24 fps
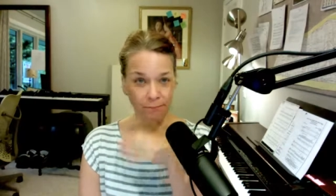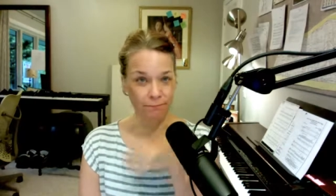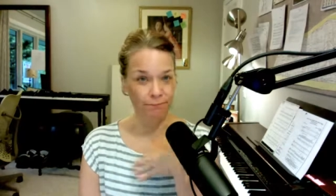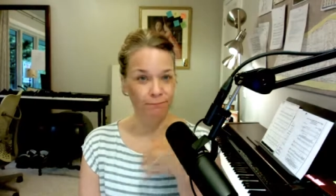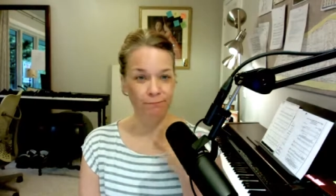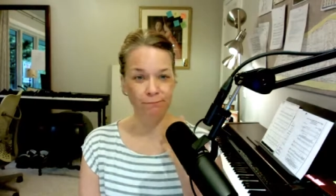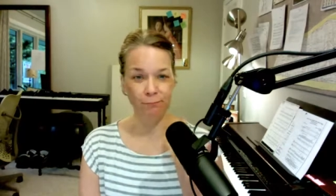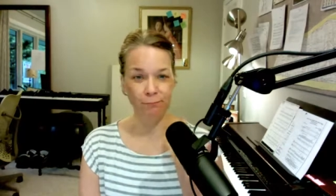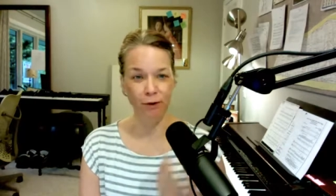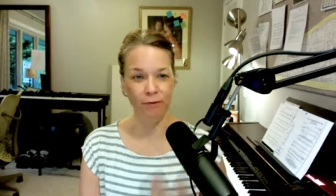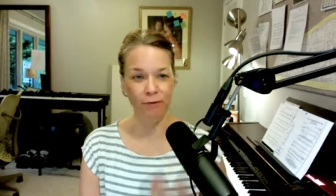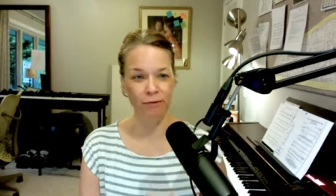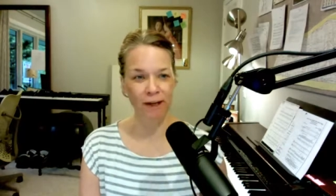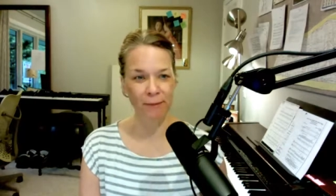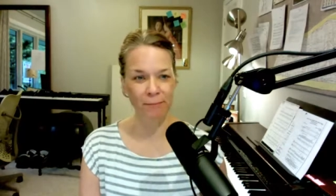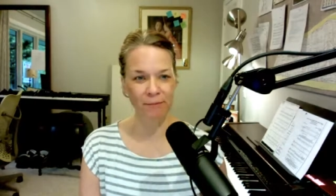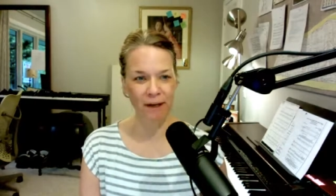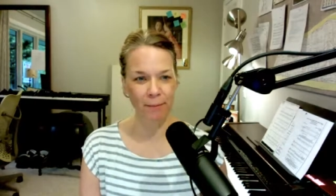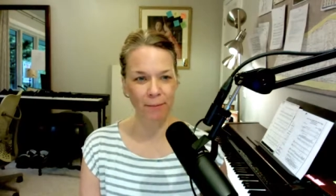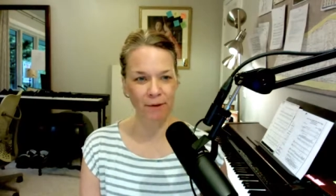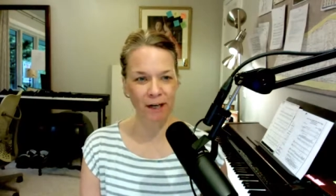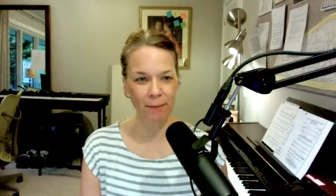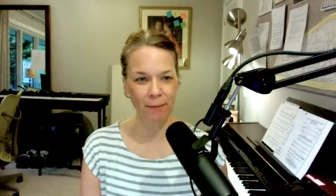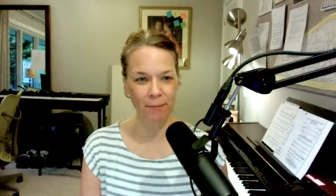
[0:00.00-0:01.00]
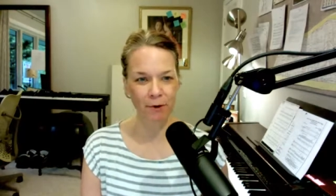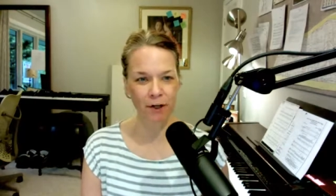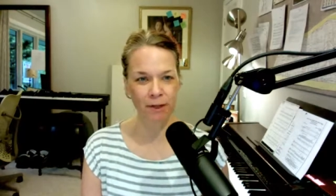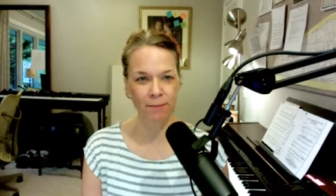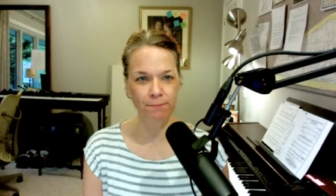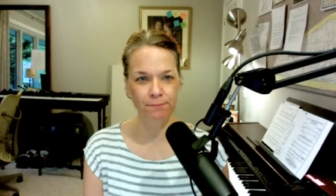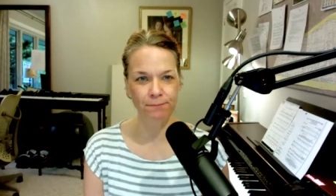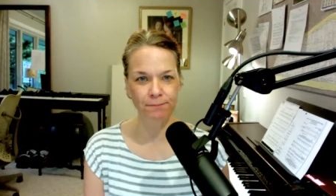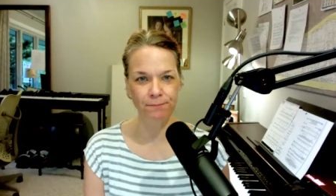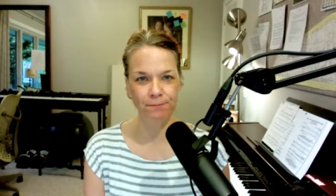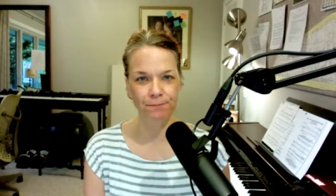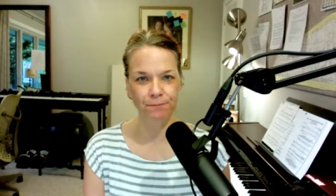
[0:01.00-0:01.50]
more phlegm coming up.
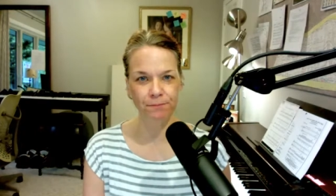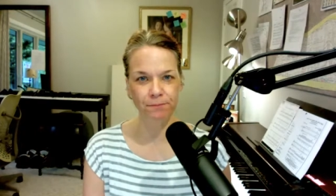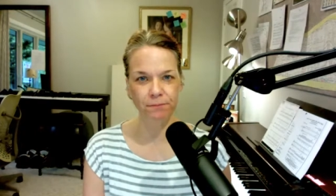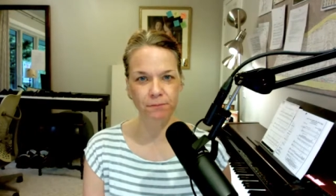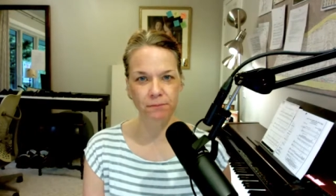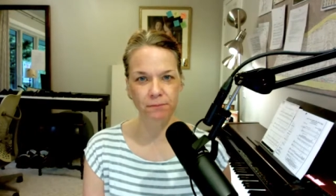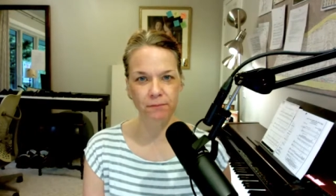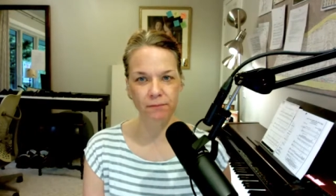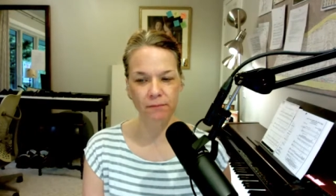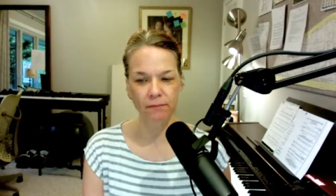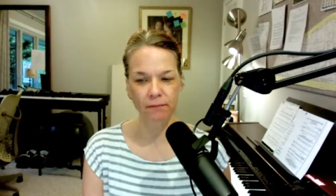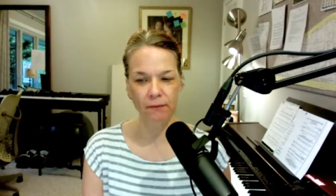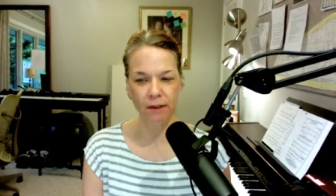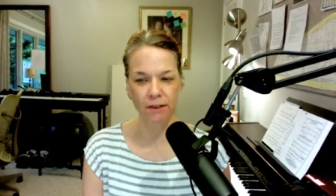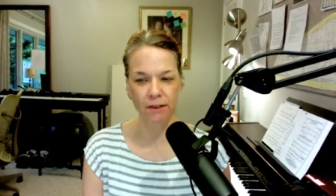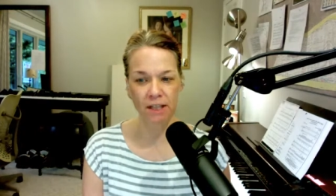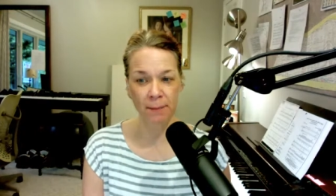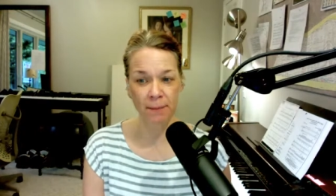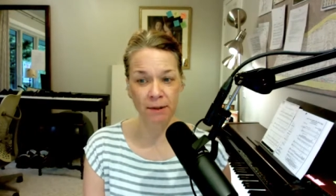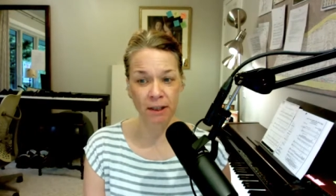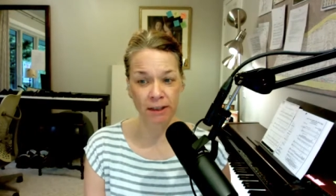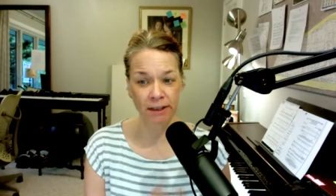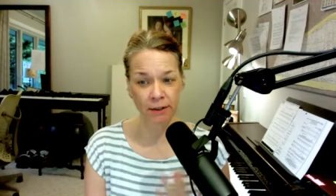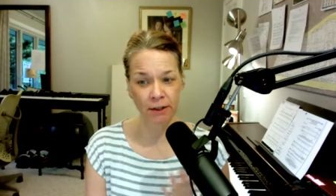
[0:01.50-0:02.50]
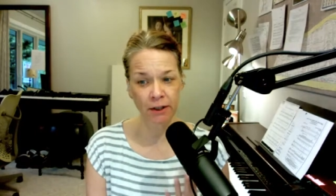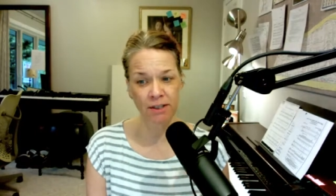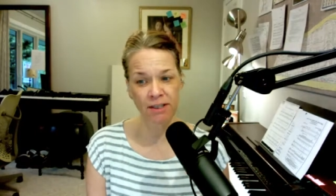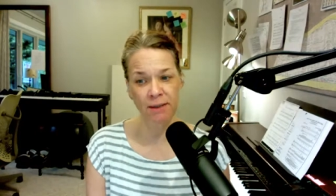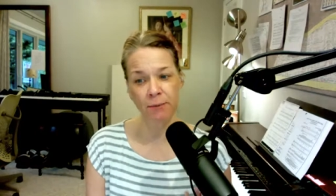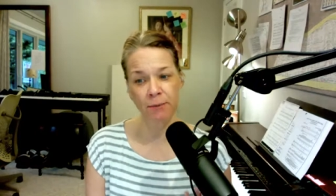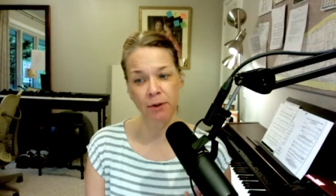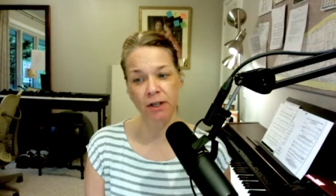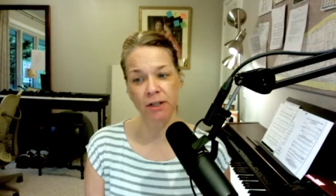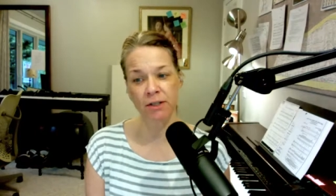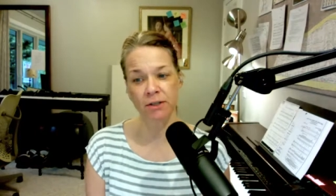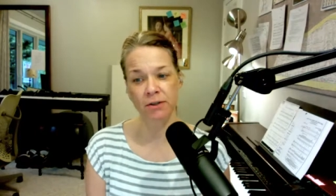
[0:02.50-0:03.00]
Good. Some of the lyrics
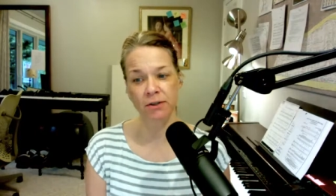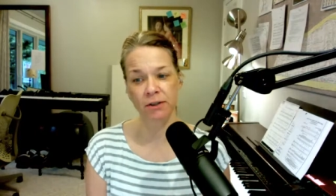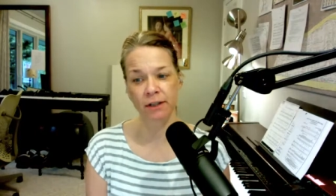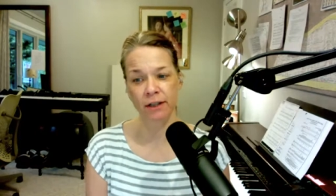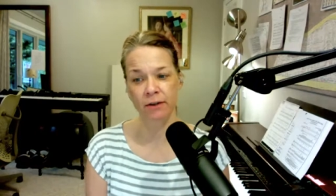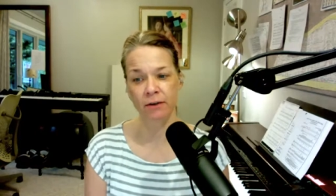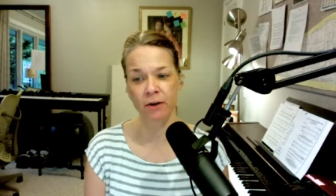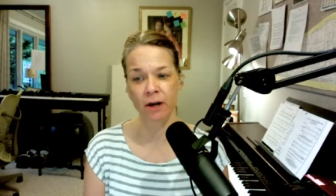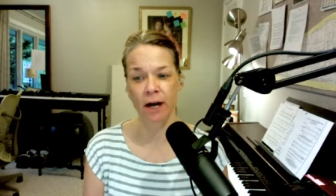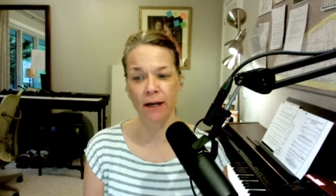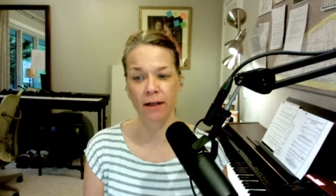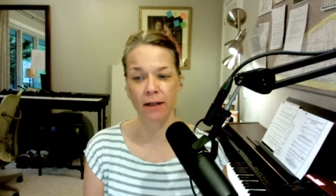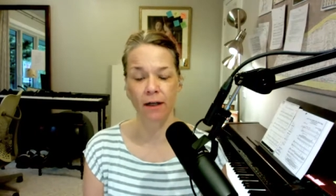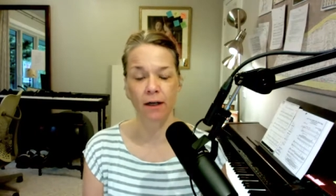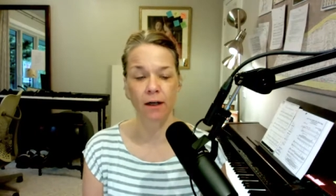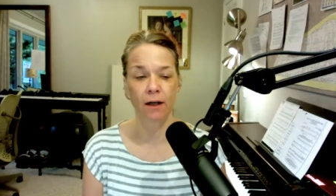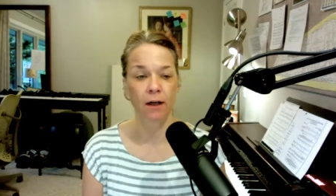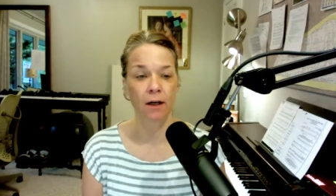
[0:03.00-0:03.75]
I'm going to do later on.